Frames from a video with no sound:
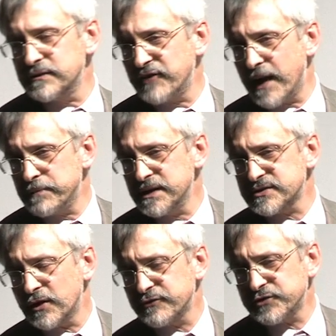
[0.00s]
In fact,
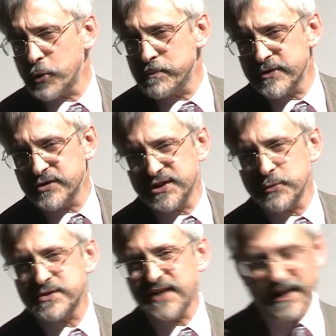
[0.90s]
Piers Gough told me that
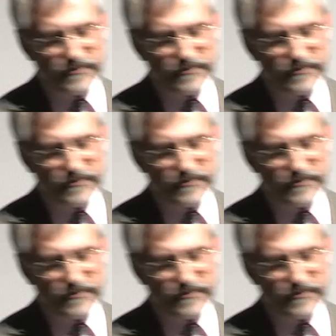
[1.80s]
he was